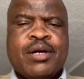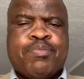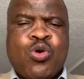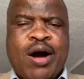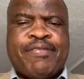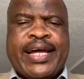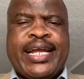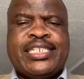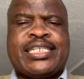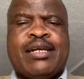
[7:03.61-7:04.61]
Poor
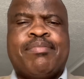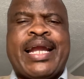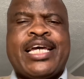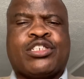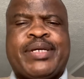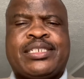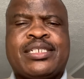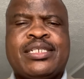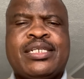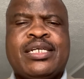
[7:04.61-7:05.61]
financial management
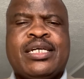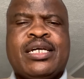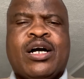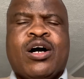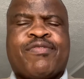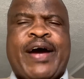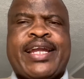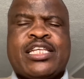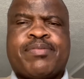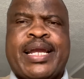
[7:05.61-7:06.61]
or
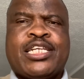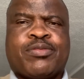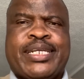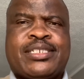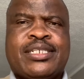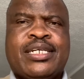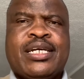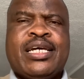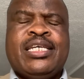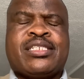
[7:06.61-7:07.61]
finance management
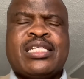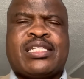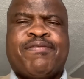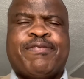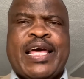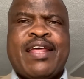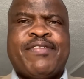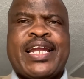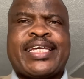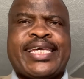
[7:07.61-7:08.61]
is a very,
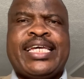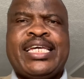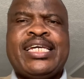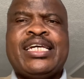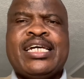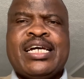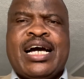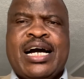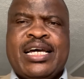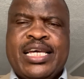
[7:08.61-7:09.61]
very key
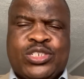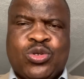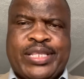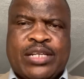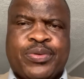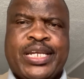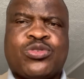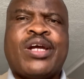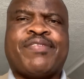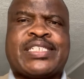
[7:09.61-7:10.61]
issue that we need
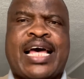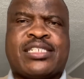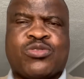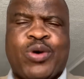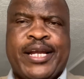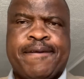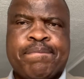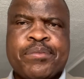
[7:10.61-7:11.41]
to emphasize as well.